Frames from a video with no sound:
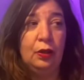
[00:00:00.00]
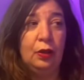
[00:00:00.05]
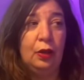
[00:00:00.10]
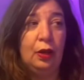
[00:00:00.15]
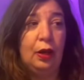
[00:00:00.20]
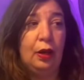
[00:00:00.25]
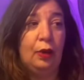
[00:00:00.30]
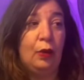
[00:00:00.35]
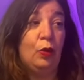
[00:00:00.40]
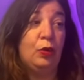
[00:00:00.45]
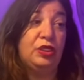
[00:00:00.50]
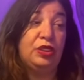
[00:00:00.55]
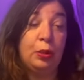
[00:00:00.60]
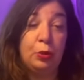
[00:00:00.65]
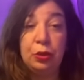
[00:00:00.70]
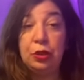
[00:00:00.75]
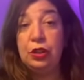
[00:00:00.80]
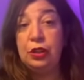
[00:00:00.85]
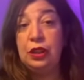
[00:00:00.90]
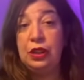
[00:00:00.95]
uh, or
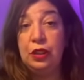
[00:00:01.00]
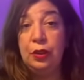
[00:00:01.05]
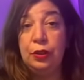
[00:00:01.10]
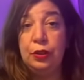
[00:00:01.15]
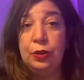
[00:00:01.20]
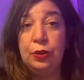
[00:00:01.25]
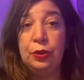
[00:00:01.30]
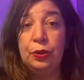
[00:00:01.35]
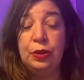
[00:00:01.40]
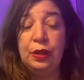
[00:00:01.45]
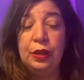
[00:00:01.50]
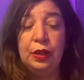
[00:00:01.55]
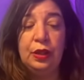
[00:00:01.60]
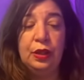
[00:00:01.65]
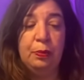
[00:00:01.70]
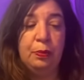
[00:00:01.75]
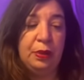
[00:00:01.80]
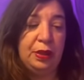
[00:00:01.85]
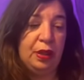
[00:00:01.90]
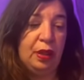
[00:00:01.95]
someone could heal you,
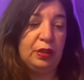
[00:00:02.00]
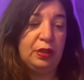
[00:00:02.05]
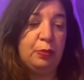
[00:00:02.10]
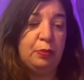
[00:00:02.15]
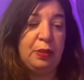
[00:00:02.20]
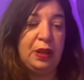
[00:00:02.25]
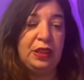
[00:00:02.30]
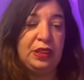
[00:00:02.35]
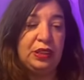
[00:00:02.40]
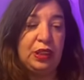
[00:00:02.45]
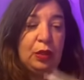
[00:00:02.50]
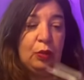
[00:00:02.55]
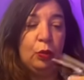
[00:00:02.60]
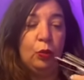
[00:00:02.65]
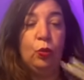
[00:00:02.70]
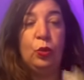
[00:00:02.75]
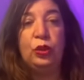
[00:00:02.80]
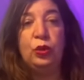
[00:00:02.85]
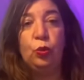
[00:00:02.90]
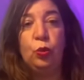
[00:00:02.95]
but it all depends
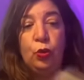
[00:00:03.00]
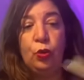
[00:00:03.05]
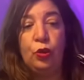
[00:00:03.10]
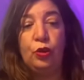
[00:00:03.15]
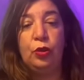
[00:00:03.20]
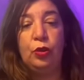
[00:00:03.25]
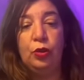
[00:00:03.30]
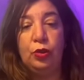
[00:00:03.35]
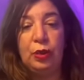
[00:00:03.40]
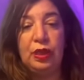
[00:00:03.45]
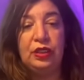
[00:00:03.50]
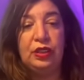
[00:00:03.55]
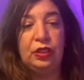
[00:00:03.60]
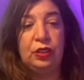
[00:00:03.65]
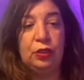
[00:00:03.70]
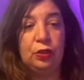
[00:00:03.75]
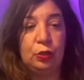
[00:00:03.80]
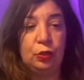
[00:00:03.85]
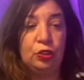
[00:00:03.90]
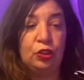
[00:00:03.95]
what work, because
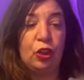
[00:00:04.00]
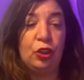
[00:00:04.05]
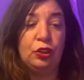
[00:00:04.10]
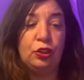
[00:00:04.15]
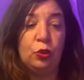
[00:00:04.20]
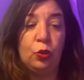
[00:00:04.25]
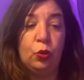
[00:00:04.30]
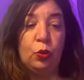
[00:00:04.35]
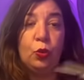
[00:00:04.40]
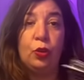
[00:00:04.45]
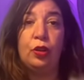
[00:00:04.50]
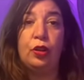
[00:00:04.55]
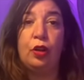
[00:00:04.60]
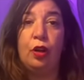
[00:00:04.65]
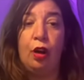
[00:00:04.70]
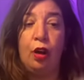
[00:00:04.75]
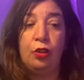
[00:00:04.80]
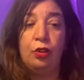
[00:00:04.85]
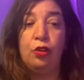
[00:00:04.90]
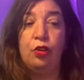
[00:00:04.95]
there's also work
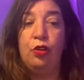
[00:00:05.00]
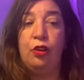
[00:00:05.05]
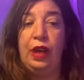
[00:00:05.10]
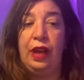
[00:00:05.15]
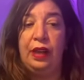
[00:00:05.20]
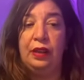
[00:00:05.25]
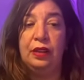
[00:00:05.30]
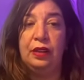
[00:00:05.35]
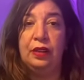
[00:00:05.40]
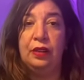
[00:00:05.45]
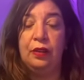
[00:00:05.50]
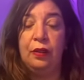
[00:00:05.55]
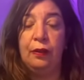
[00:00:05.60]
on your end,